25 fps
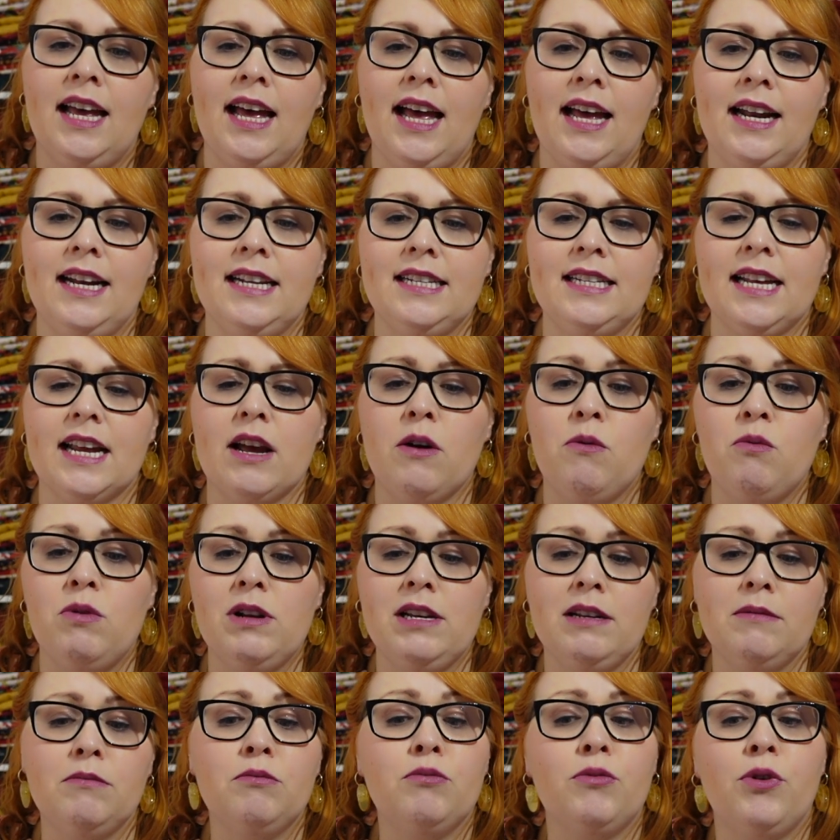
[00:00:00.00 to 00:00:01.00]
And it's like a
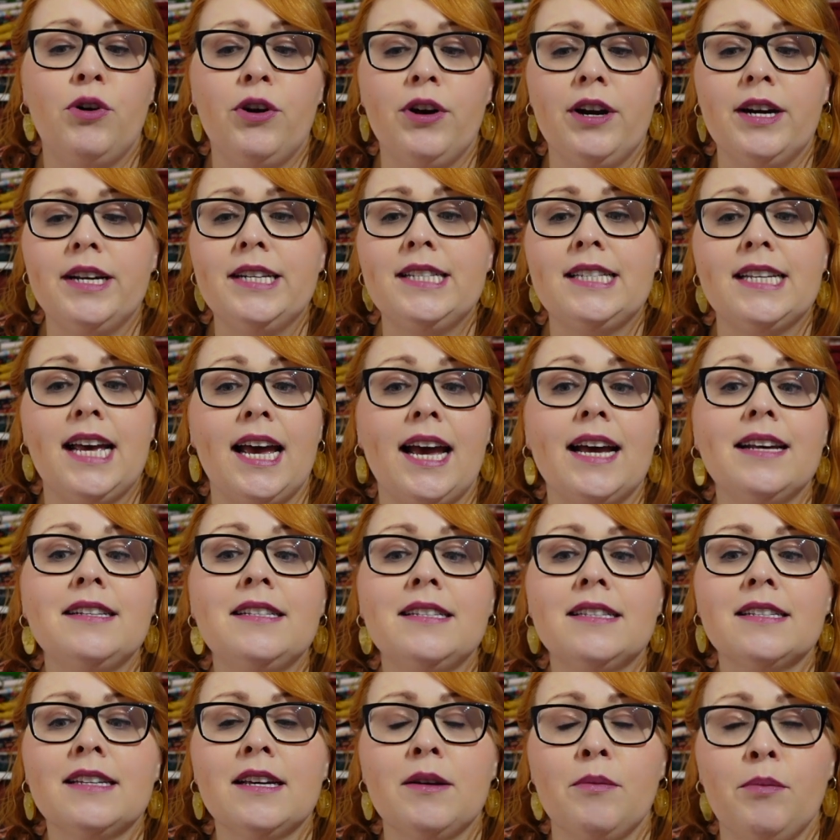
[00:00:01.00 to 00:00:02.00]
William
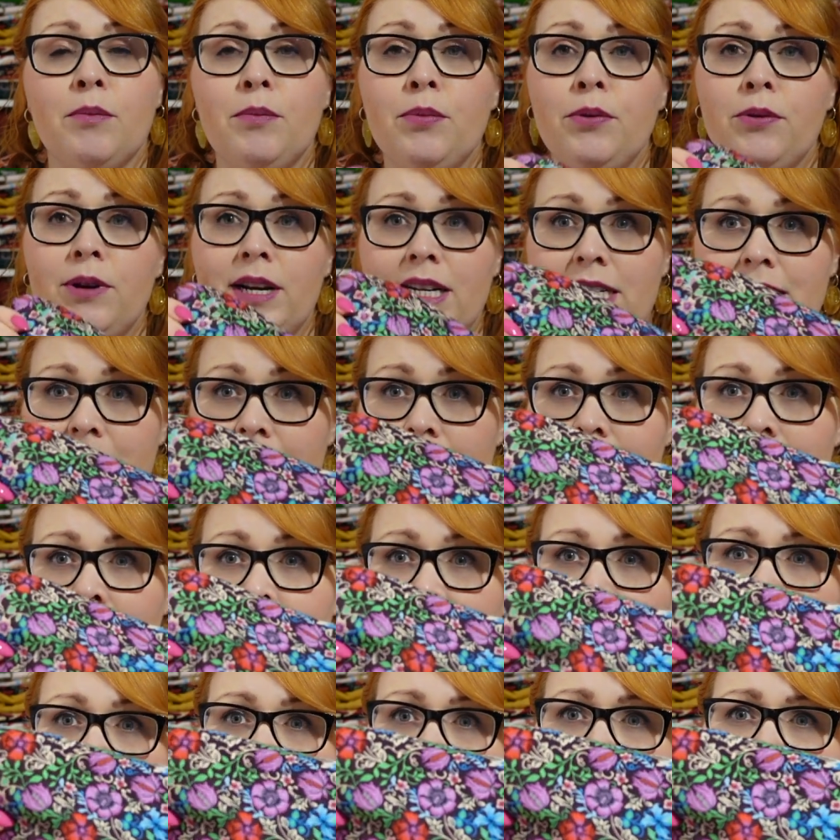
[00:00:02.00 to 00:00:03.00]
Morris-esque print,
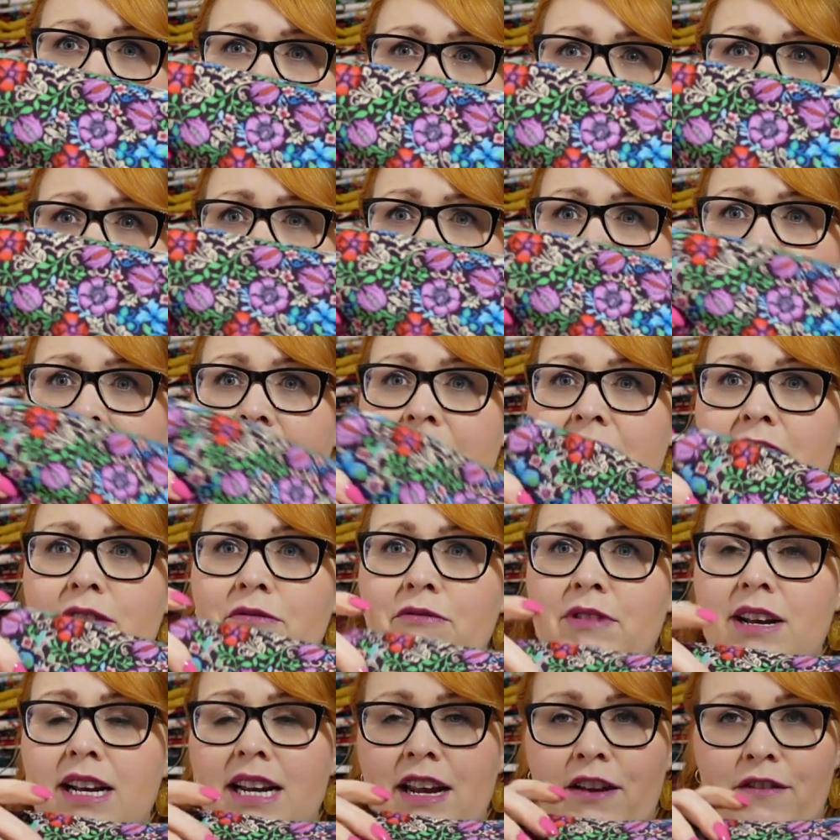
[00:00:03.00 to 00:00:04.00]
but in really, really